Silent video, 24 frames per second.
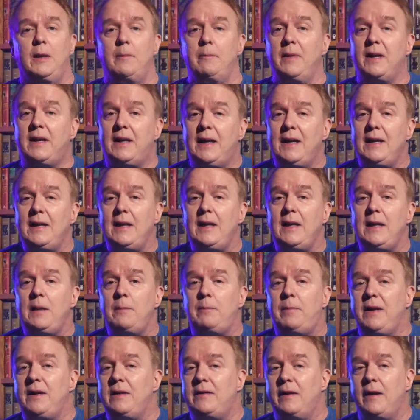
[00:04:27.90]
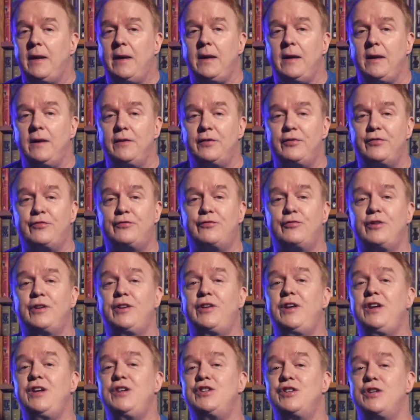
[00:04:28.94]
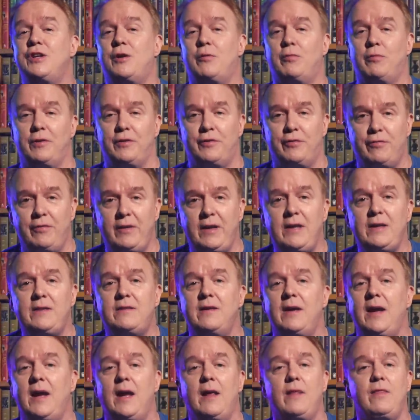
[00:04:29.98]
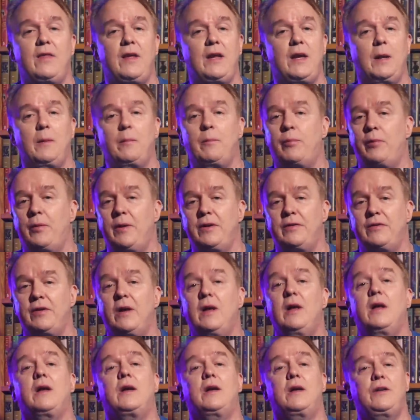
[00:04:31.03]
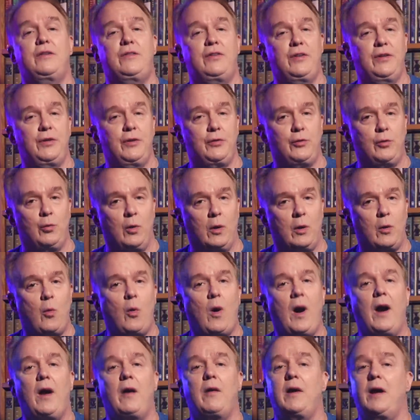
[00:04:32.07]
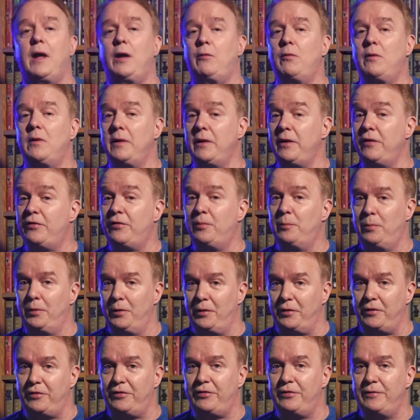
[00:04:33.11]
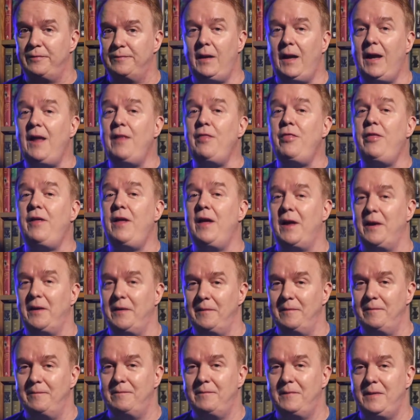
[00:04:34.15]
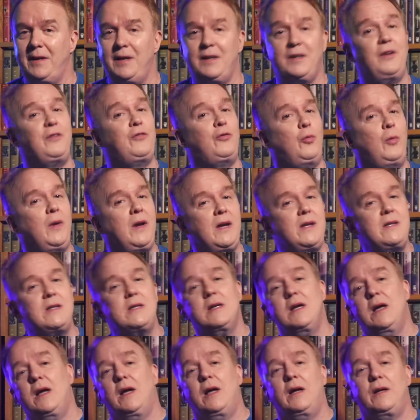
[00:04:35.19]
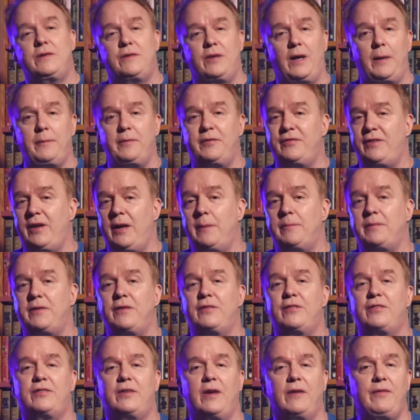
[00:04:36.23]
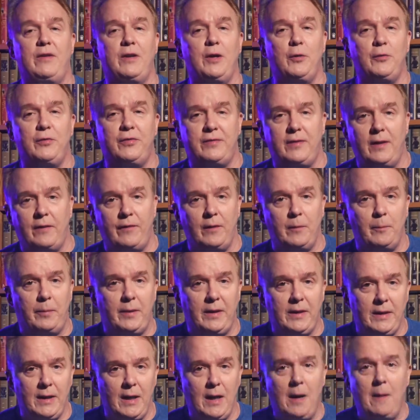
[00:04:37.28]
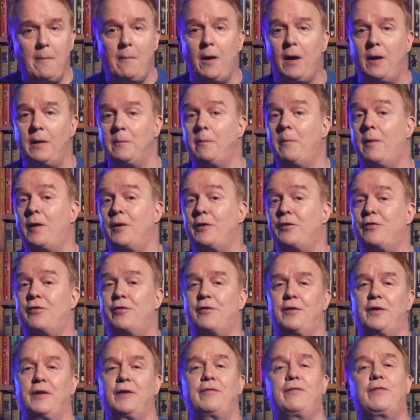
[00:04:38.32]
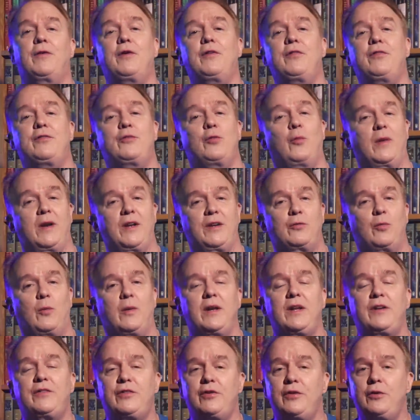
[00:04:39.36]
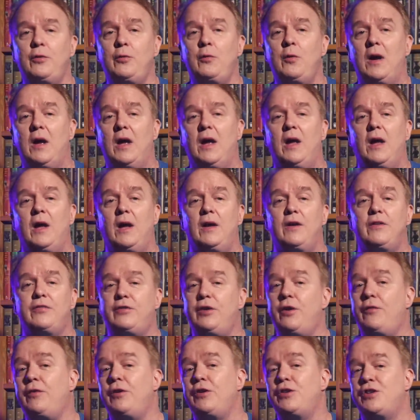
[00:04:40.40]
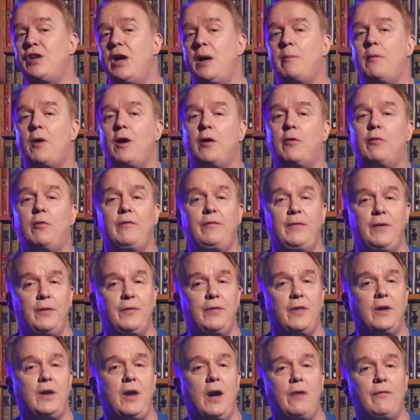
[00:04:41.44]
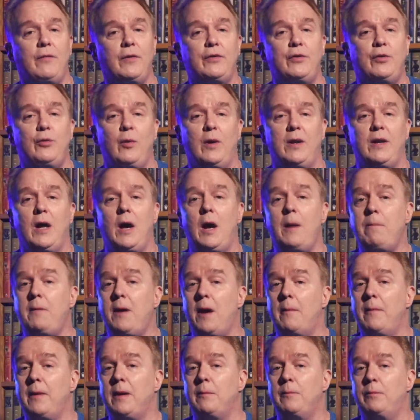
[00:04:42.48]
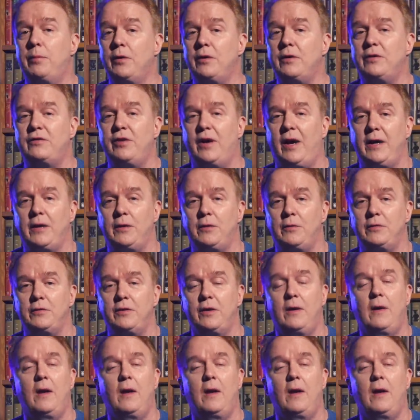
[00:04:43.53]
McKinley beat a strategic retreat, and the imprint continued to acquire and release books. And then, in a tweet, timestamped 7:07 p.m. on March 31st, 2022, Silver Shamrock revealed the cover to an upcoming book titled